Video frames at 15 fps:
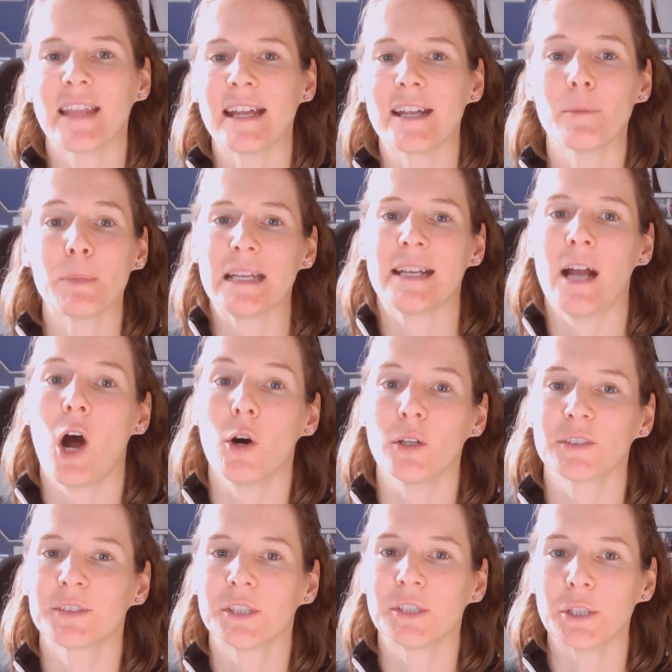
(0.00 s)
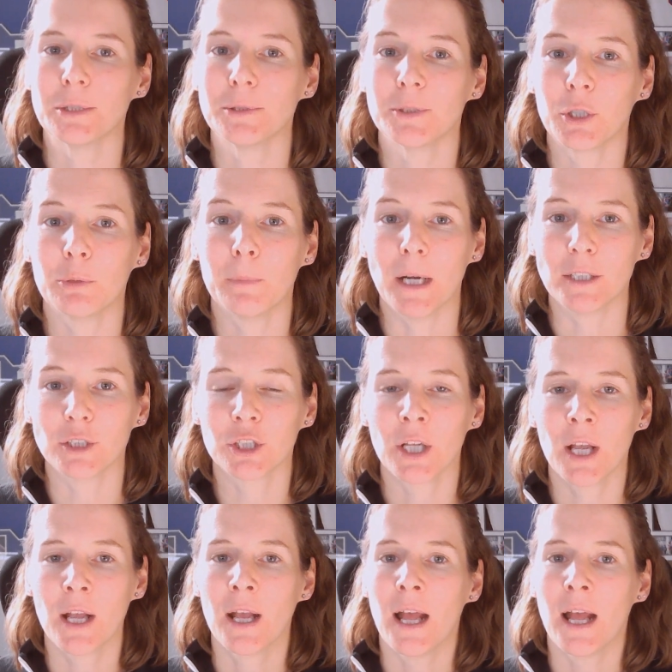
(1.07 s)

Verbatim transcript: they are being asked to do too much.